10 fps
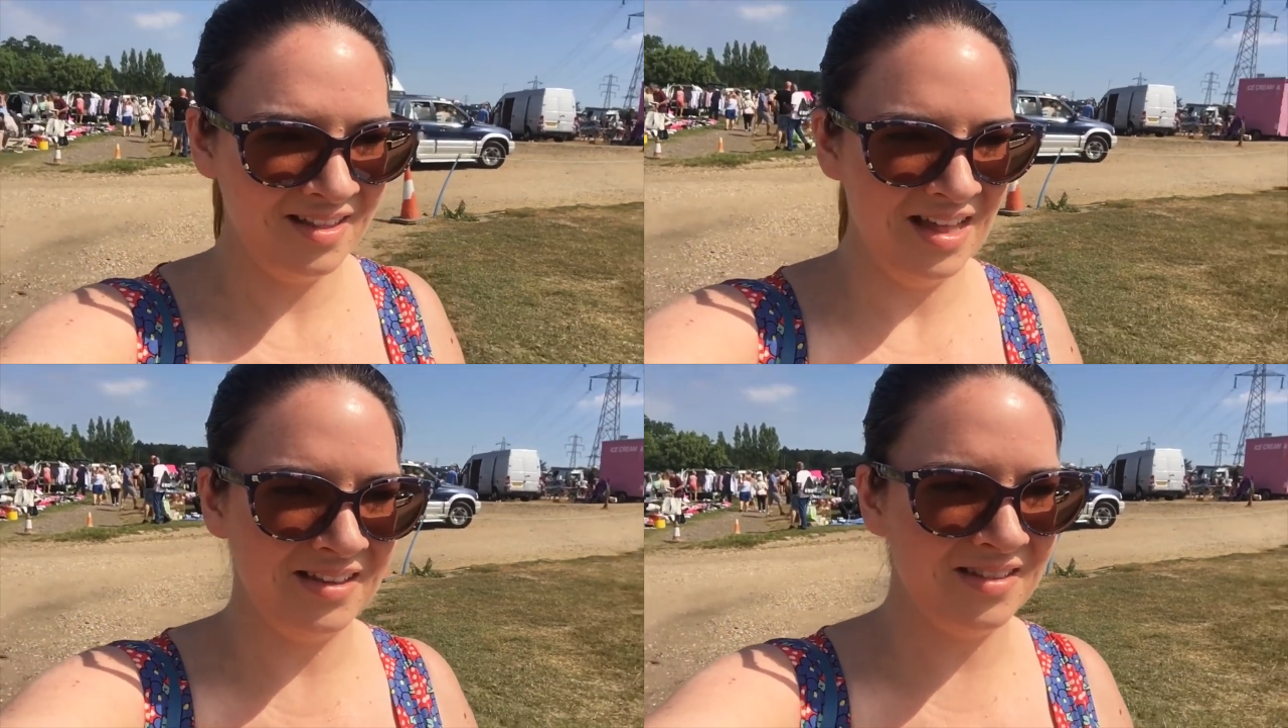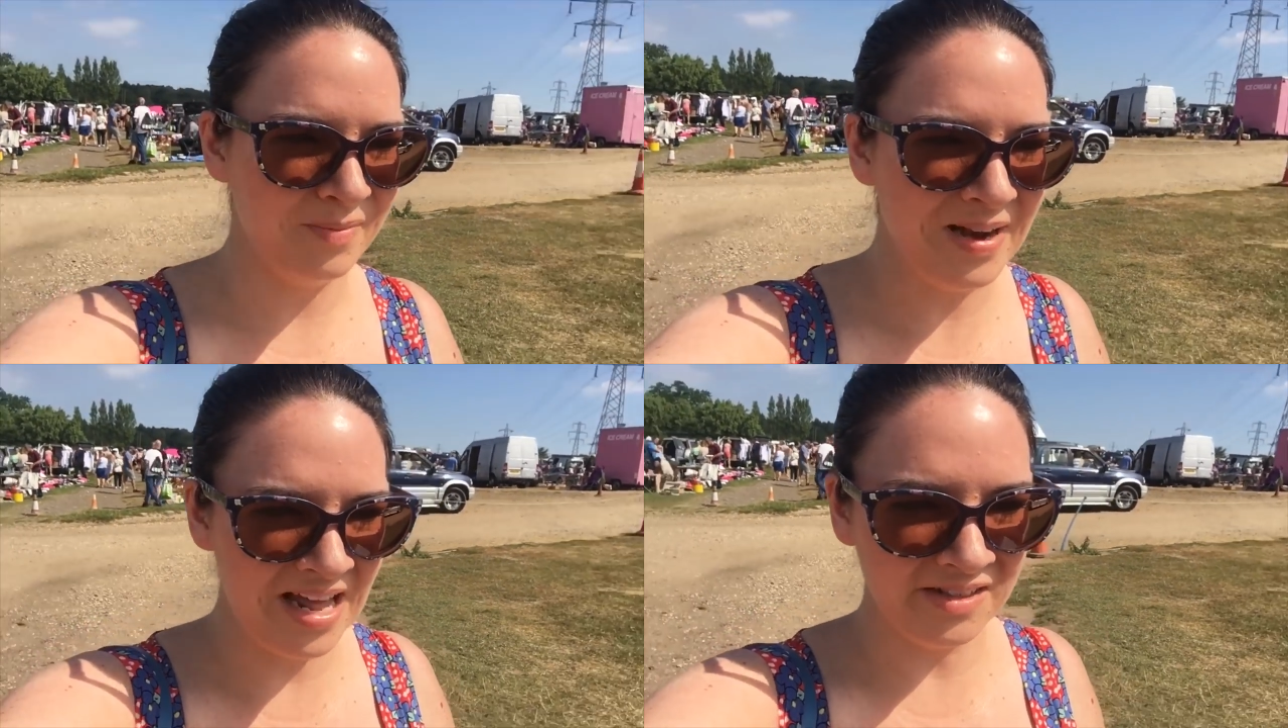That's
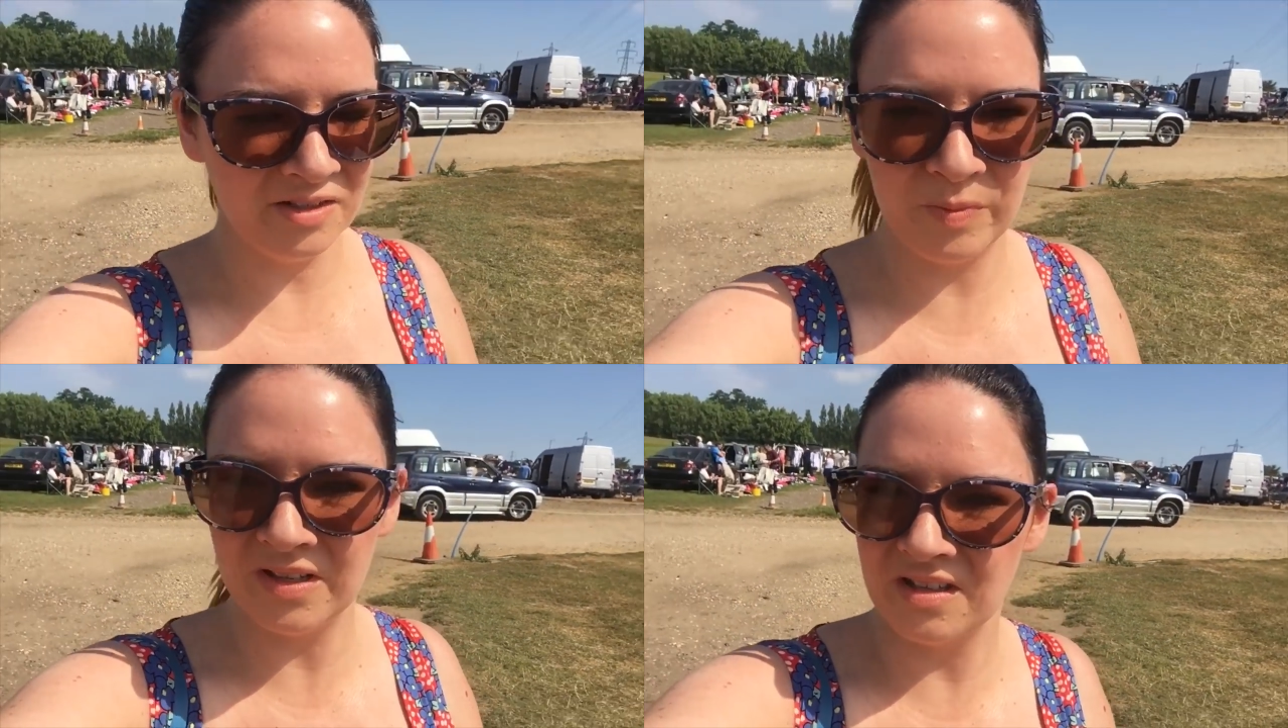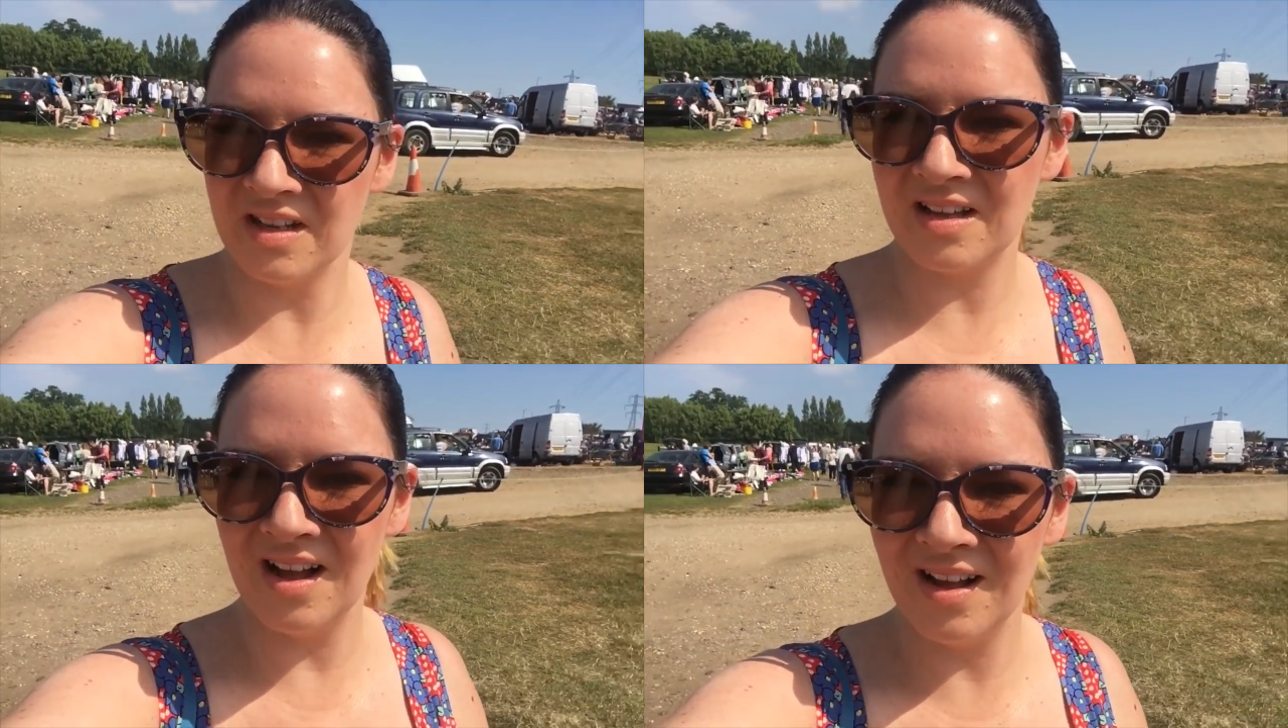the plan, so I'll put this in
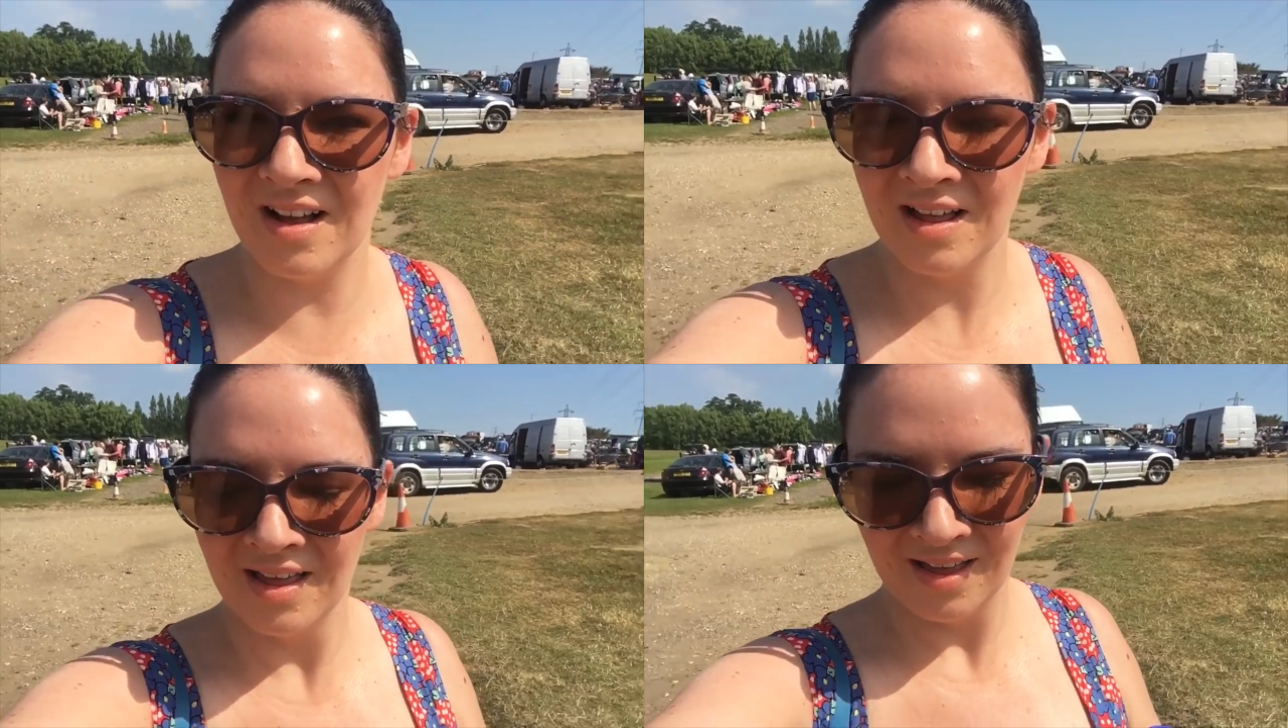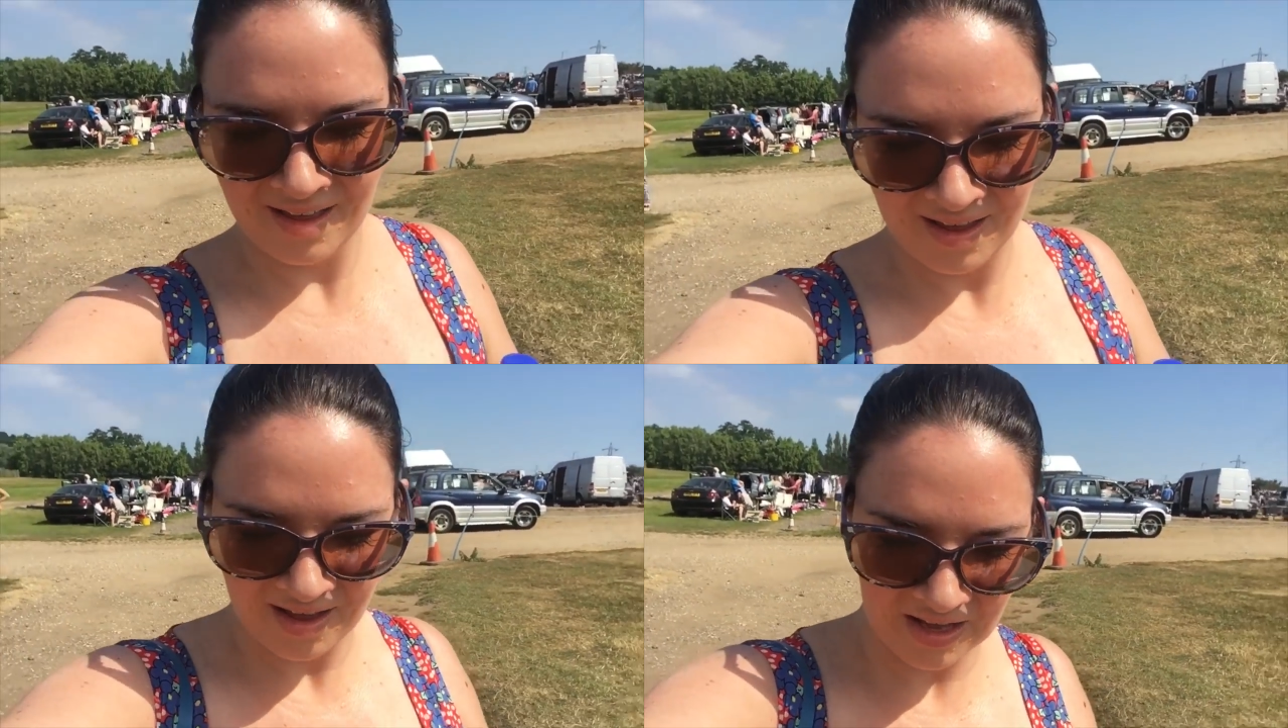the car
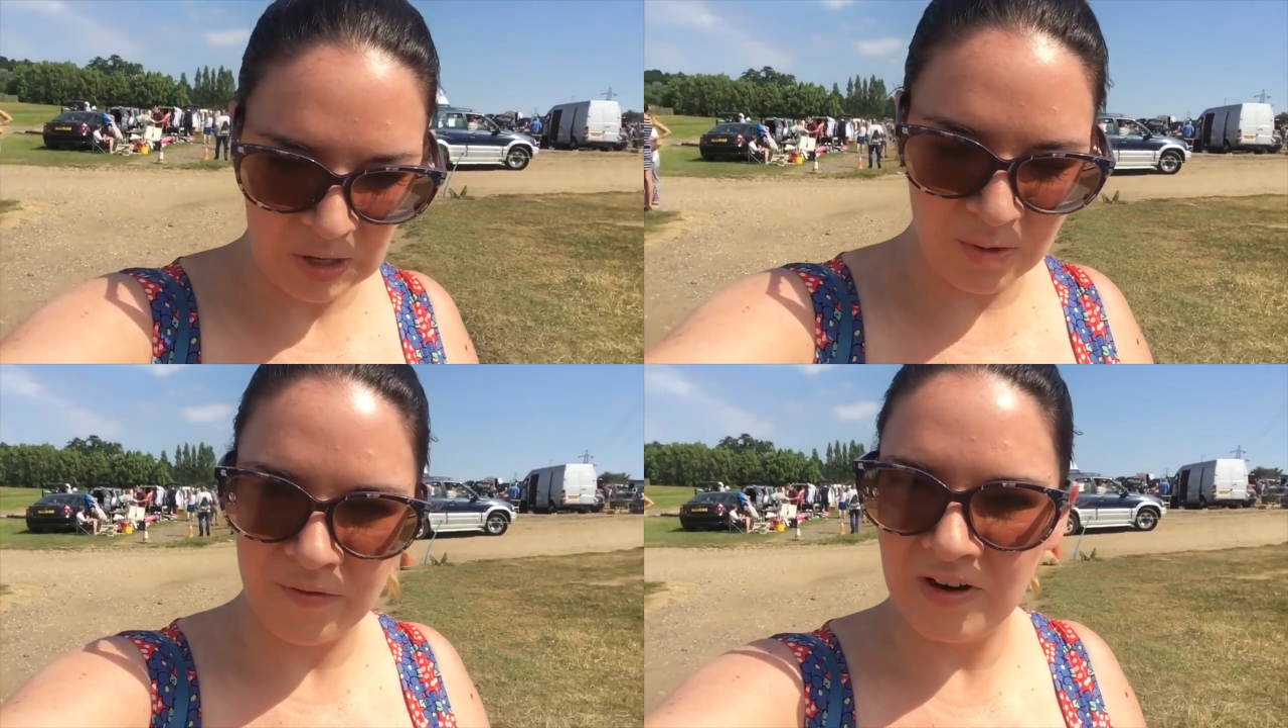and go off